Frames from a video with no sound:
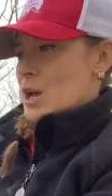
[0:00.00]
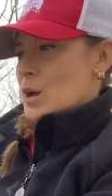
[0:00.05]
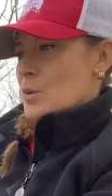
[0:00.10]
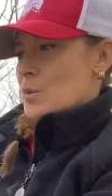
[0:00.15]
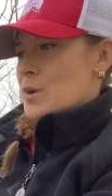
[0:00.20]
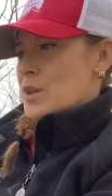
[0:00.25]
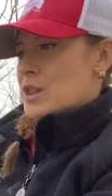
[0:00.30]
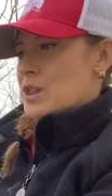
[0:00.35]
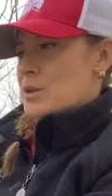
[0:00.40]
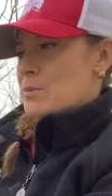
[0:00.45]

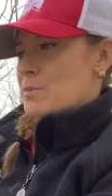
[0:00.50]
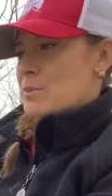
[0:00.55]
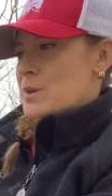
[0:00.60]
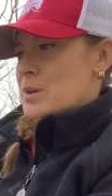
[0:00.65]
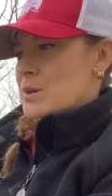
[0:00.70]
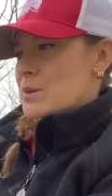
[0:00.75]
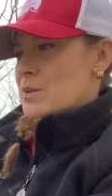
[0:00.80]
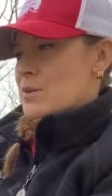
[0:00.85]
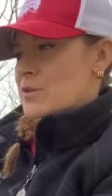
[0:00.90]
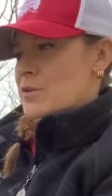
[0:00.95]
With the
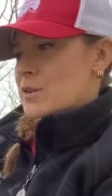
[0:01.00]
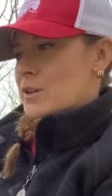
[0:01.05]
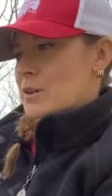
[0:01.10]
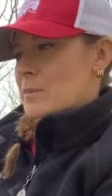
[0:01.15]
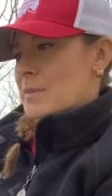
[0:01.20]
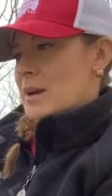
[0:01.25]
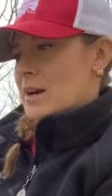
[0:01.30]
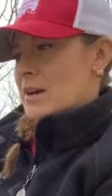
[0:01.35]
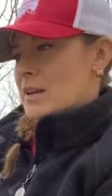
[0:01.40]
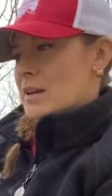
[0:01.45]
beautiful
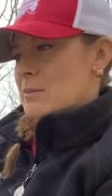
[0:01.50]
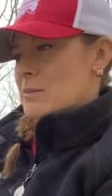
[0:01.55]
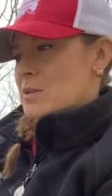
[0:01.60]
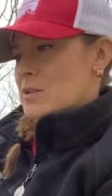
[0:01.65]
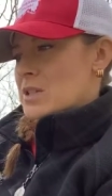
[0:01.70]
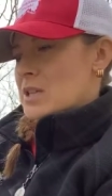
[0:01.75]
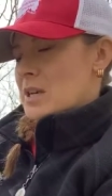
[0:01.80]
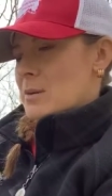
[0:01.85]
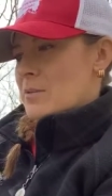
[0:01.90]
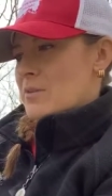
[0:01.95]
American
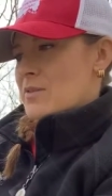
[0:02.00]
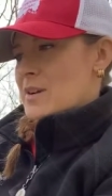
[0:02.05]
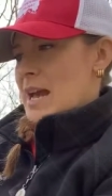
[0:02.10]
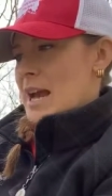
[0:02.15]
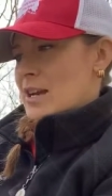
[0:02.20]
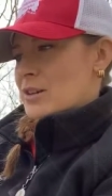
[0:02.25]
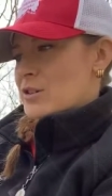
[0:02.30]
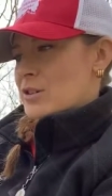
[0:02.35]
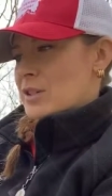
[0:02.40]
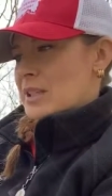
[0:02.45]
Museum of
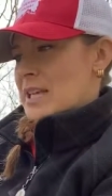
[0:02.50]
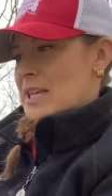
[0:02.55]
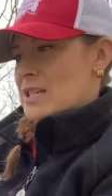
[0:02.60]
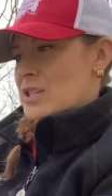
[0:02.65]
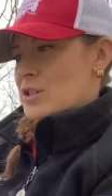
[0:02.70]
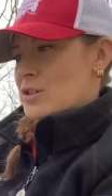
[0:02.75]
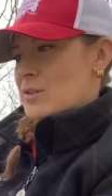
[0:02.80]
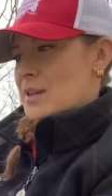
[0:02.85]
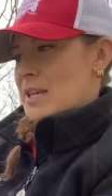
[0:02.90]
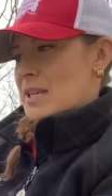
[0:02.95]
Natural
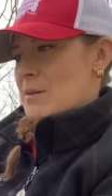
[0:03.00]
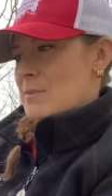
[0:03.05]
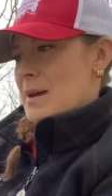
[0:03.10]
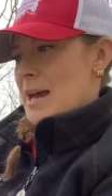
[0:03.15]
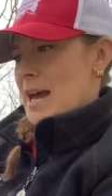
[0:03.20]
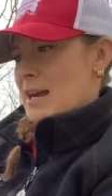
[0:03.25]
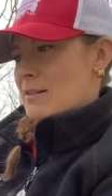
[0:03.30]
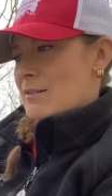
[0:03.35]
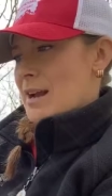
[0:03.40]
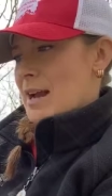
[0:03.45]
History in the
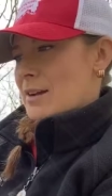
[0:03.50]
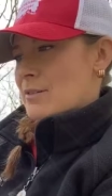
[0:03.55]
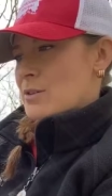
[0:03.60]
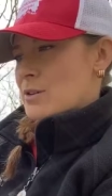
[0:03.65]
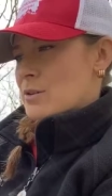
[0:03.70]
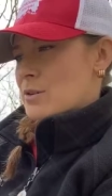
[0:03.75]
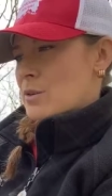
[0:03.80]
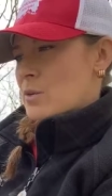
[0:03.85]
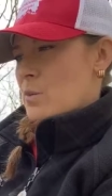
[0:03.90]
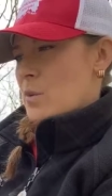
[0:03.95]
background,
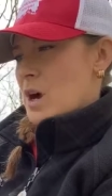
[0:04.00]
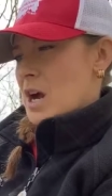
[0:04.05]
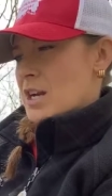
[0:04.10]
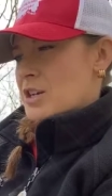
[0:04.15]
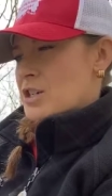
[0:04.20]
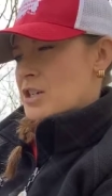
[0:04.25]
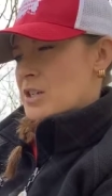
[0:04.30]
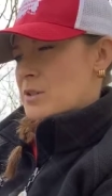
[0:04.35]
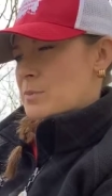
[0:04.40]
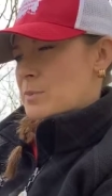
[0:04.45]
you can
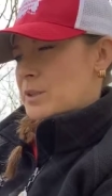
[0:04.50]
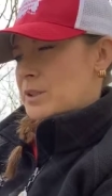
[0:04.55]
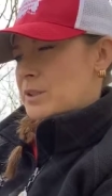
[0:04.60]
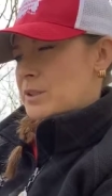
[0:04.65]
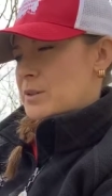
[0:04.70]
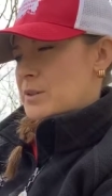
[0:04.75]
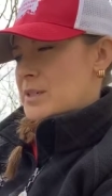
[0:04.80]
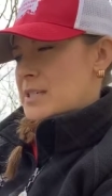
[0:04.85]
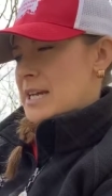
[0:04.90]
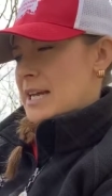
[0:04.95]
watch as
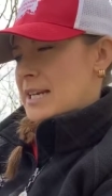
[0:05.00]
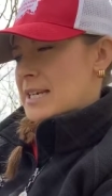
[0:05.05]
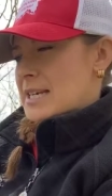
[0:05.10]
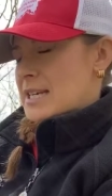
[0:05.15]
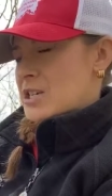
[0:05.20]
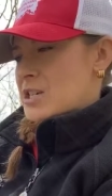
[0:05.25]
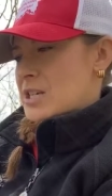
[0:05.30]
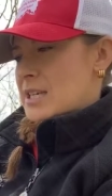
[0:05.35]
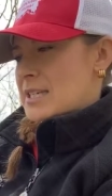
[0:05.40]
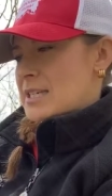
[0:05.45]
balloon
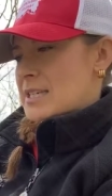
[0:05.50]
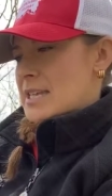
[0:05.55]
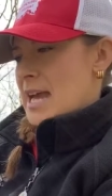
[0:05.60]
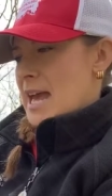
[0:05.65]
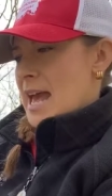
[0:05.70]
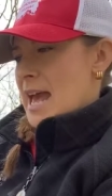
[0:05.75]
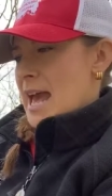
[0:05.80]
technicians